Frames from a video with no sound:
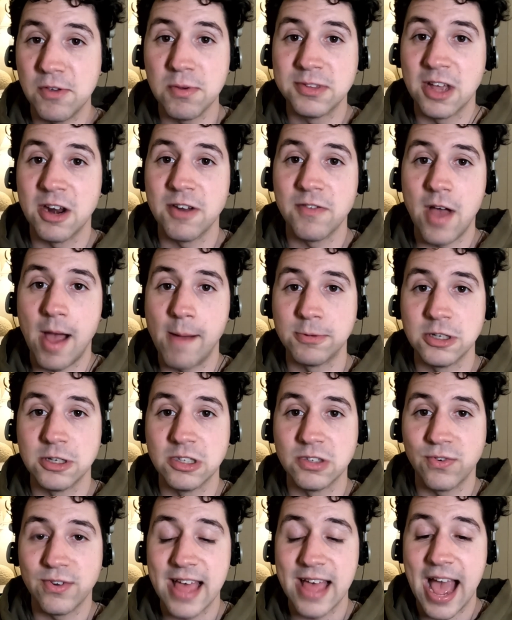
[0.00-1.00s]
you a ton of
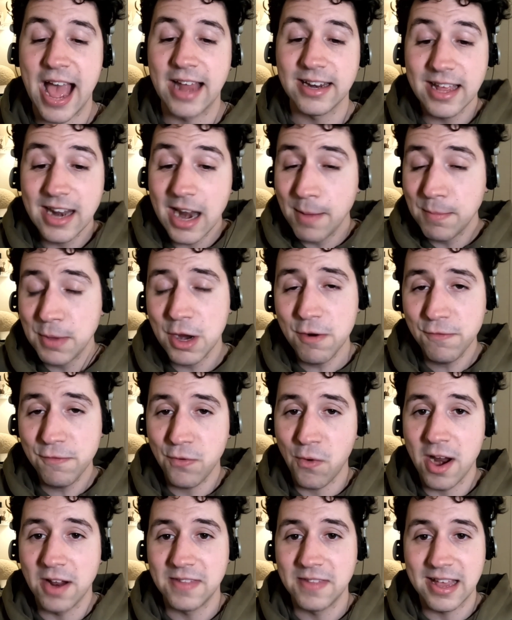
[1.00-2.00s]
options for that. And I'm here
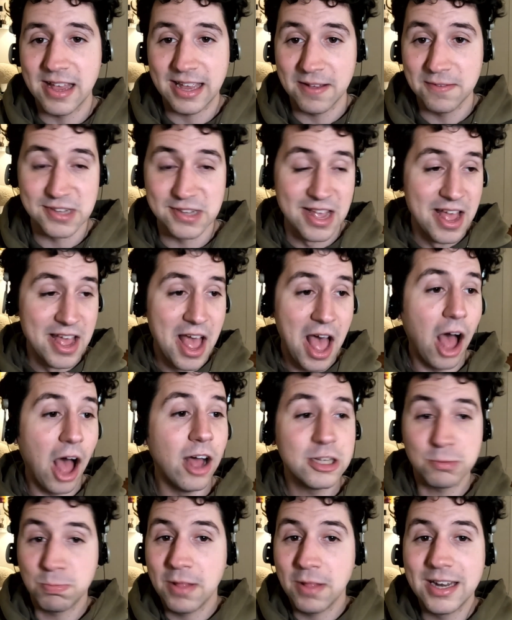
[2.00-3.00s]
for it. That gives
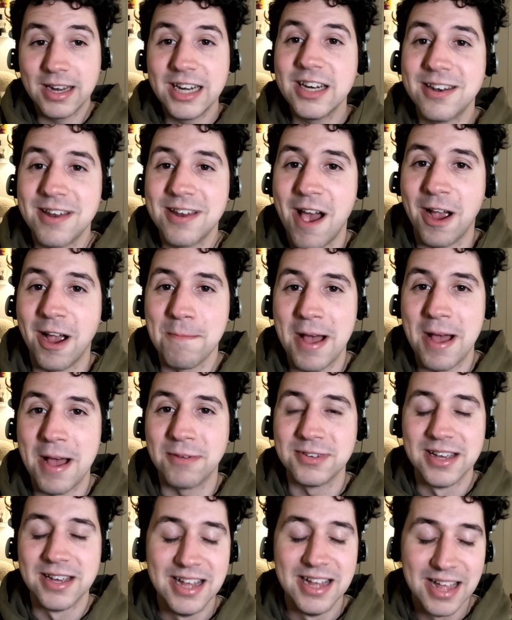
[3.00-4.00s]
us plenty to talk
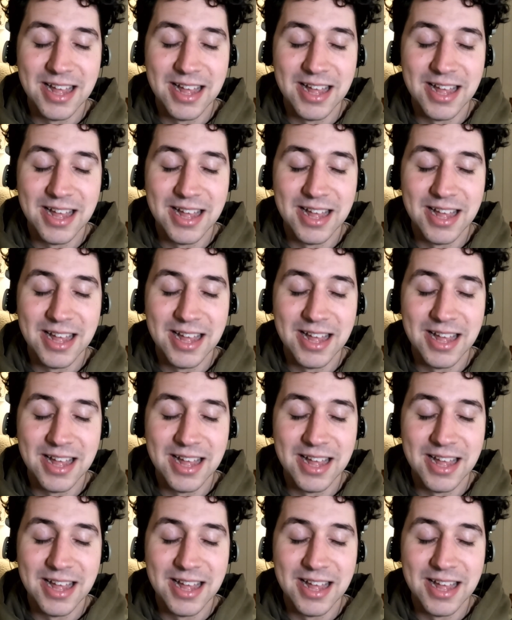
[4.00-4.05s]
about.